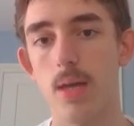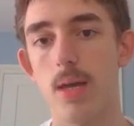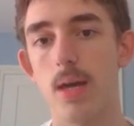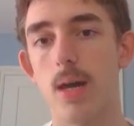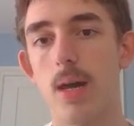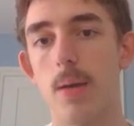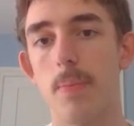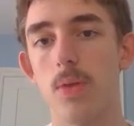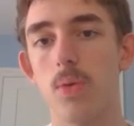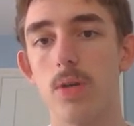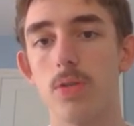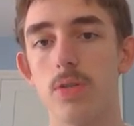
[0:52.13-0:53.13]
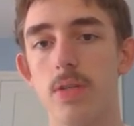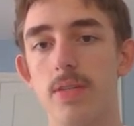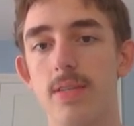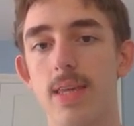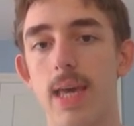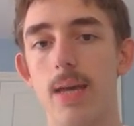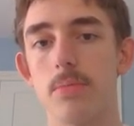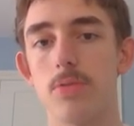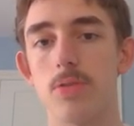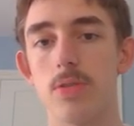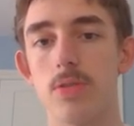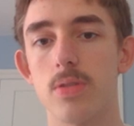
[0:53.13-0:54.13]
the question is
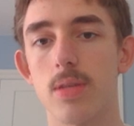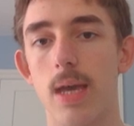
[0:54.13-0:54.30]
captures,